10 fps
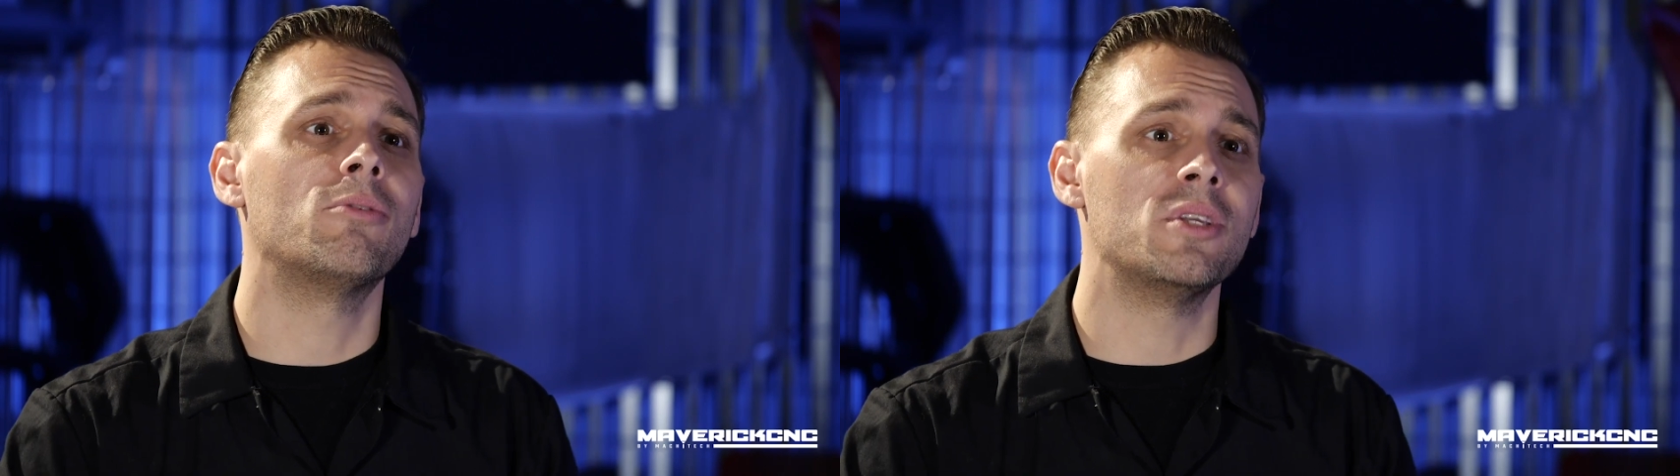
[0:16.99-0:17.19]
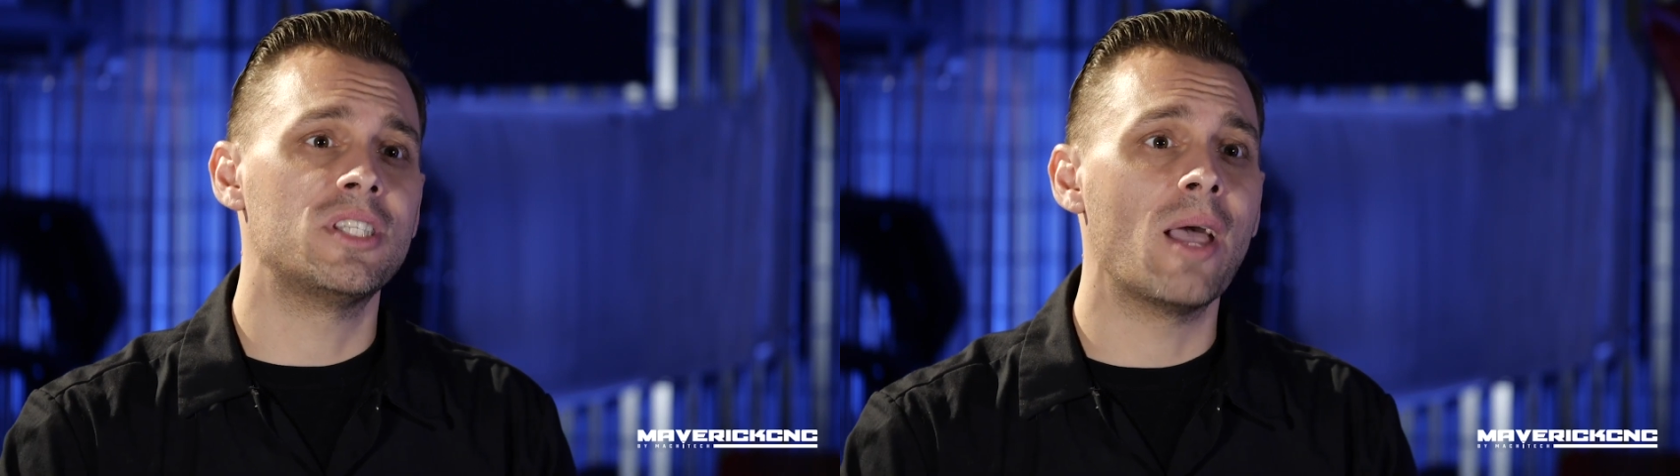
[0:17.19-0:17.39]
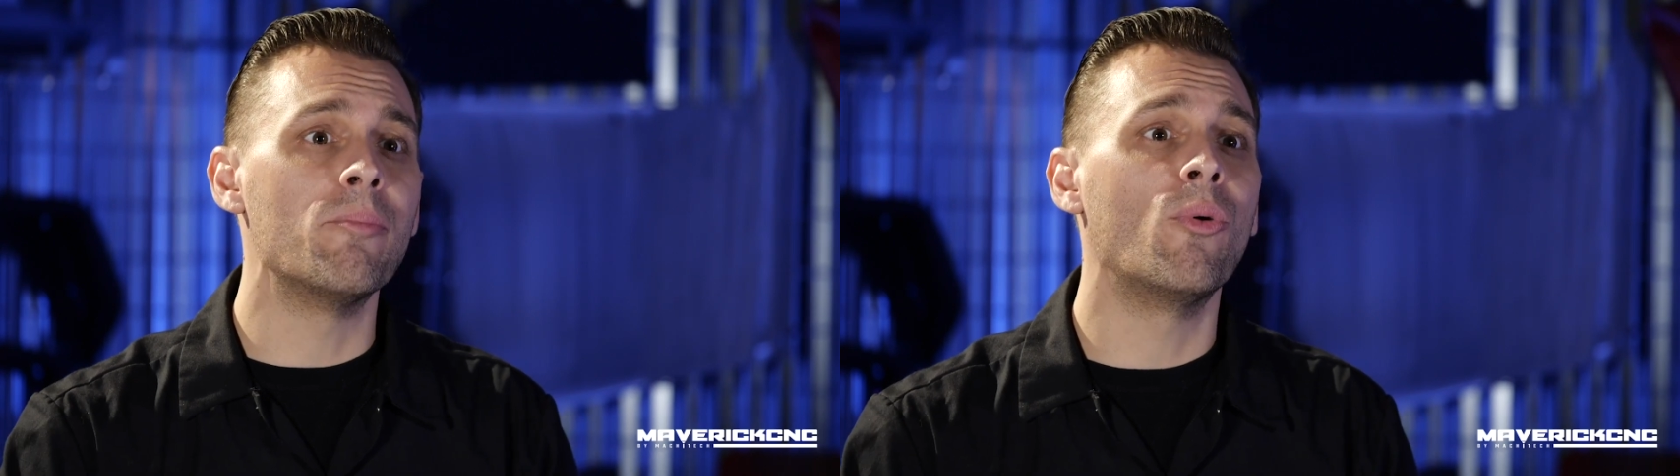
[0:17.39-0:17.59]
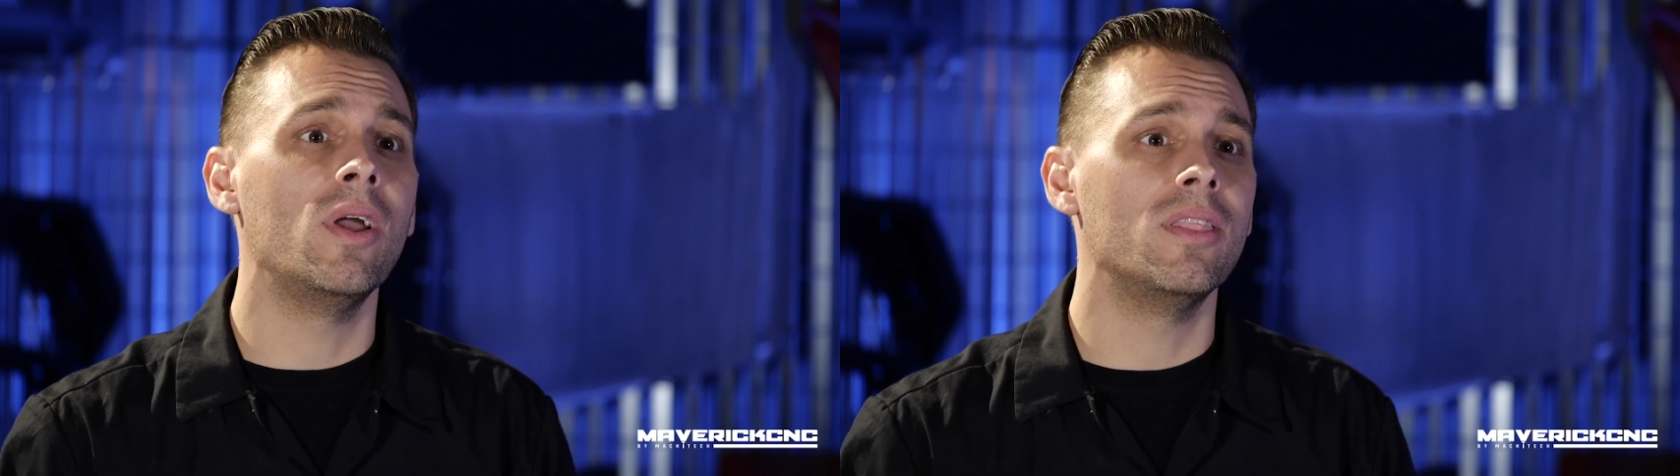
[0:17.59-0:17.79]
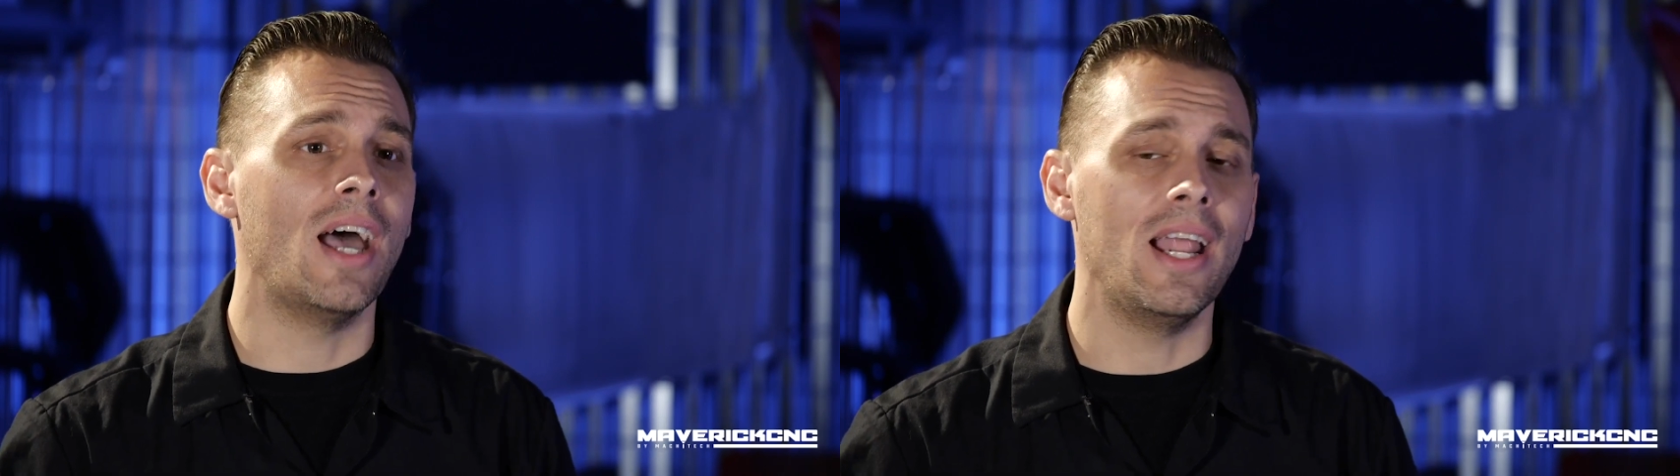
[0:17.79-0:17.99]
from the
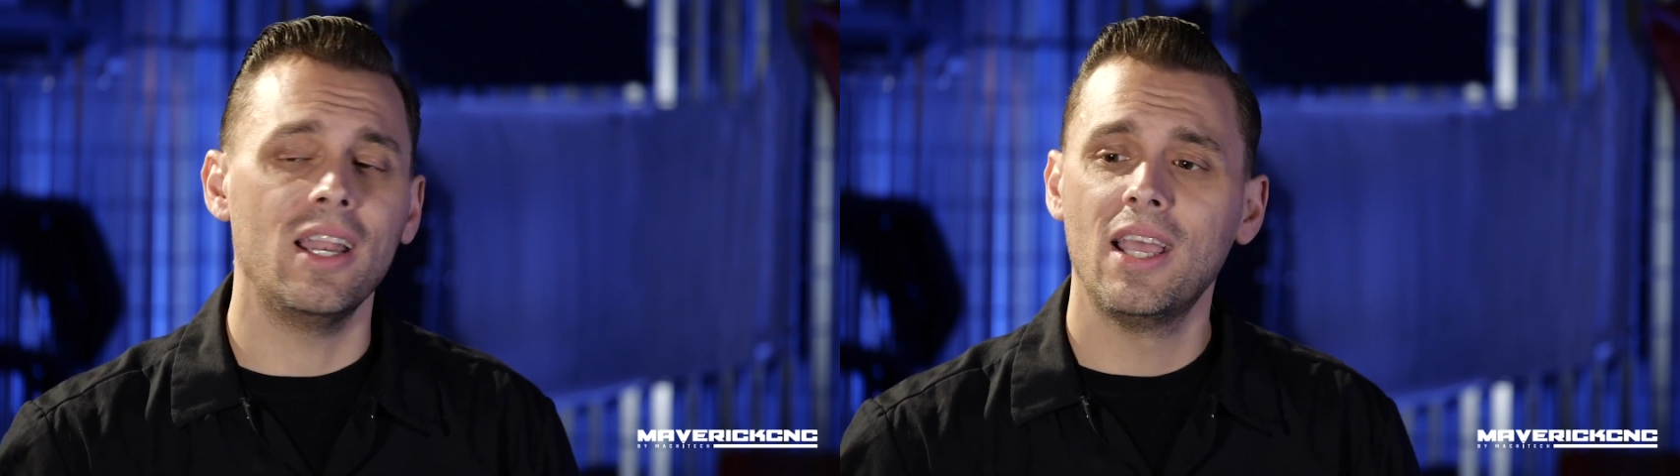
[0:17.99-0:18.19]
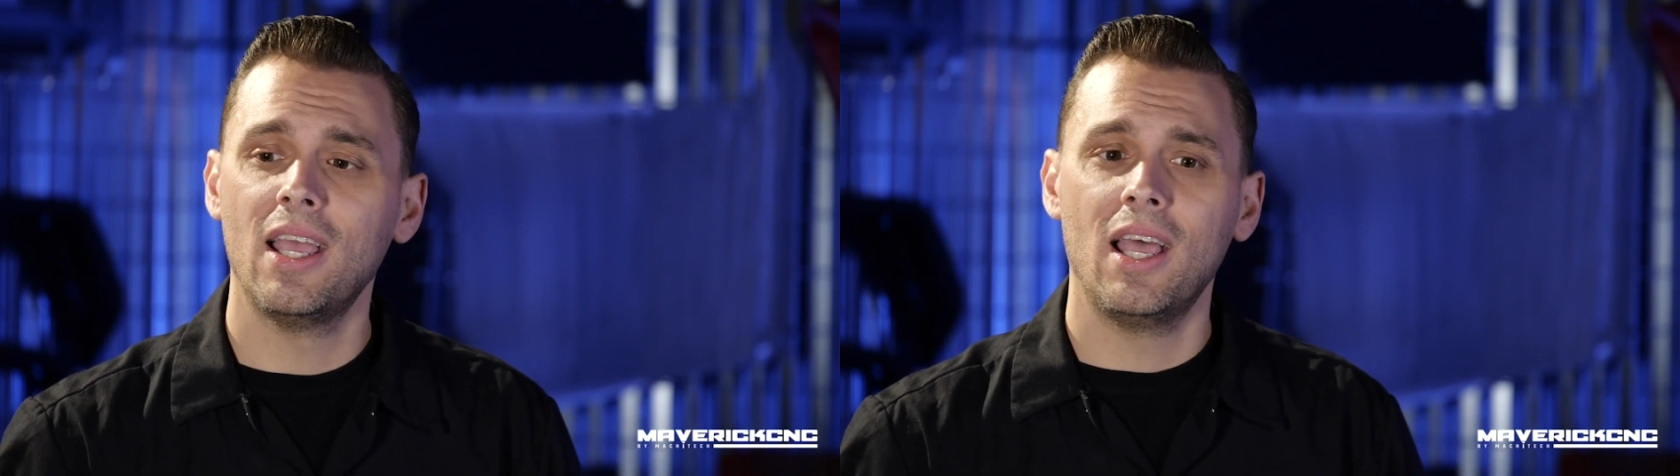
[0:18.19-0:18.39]
standpoint that